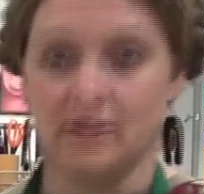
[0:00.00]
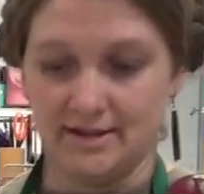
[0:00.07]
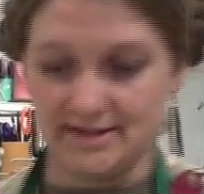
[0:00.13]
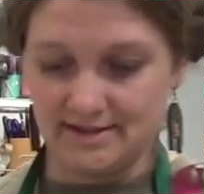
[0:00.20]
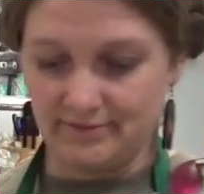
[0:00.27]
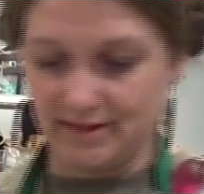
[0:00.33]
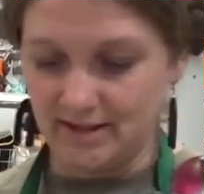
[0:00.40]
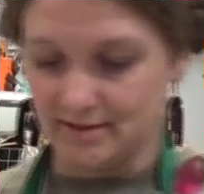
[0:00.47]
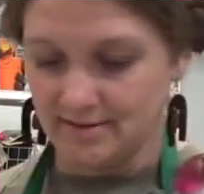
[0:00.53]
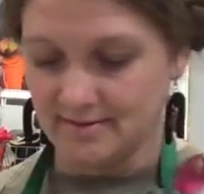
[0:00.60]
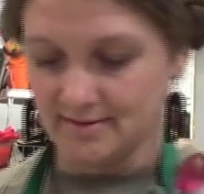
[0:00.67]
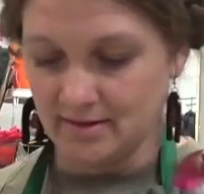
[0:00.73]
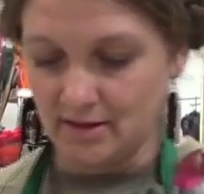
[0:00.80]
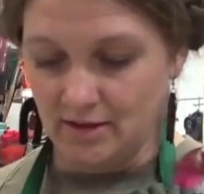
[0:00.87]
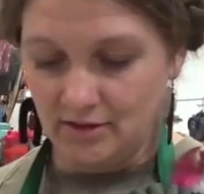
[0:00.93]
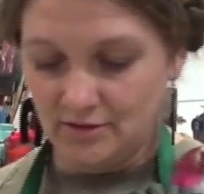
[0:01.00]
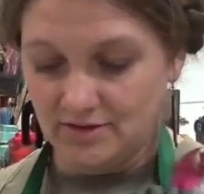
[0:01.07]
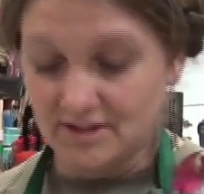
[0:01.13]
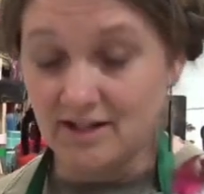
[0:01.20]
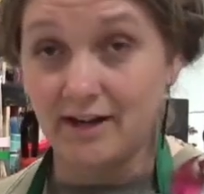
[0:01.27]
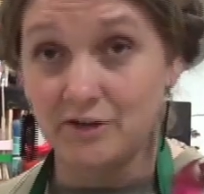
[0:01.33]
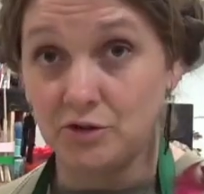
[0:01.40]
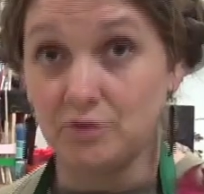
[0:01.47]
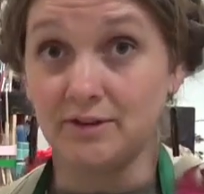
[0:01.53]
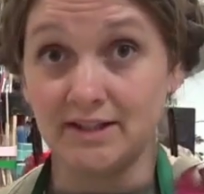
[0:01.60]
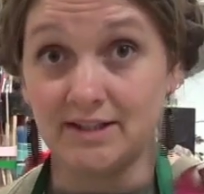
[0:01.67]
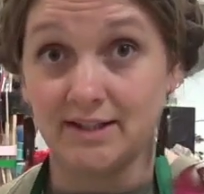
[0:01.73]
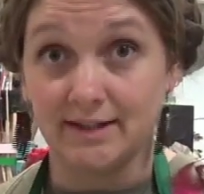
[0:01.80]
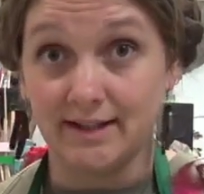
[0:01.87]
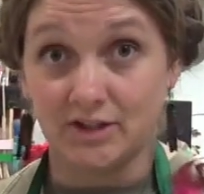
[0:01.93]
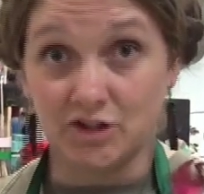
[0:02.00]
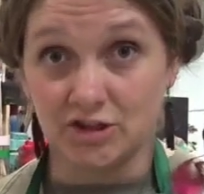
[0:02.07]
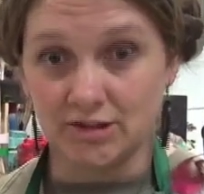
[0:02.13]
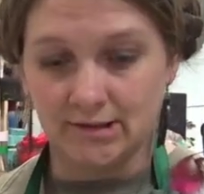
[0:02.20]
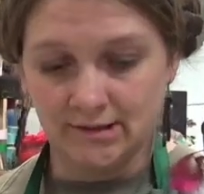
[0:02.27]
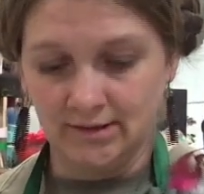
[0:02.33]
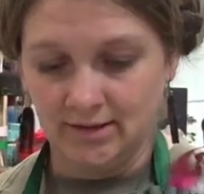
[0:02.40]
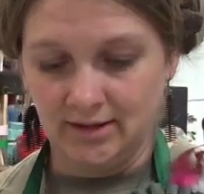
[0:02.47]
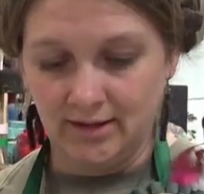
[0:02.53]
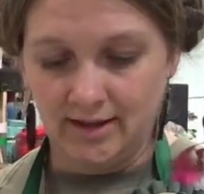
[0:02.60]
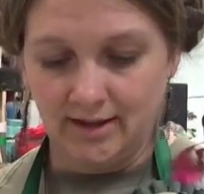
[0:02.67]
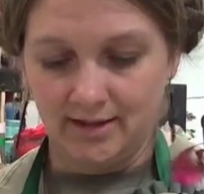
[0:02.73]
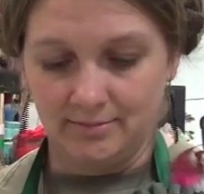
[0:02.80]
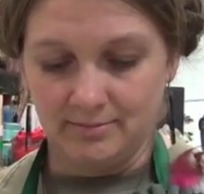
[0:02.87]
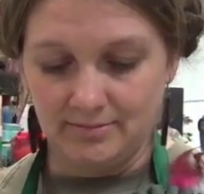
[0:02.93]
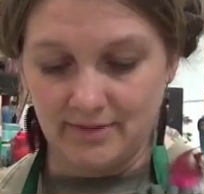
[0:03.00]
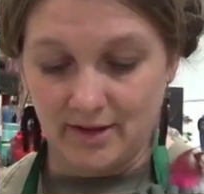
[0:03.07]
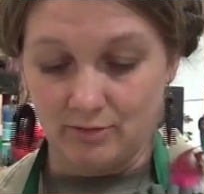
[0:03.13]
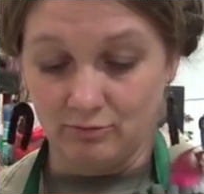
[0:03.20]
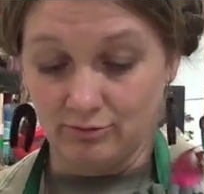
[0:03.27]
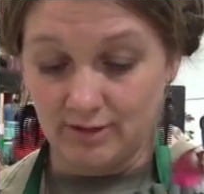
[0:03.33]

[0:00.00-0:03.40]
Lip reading: kinds of lids. Start your lid collection. They're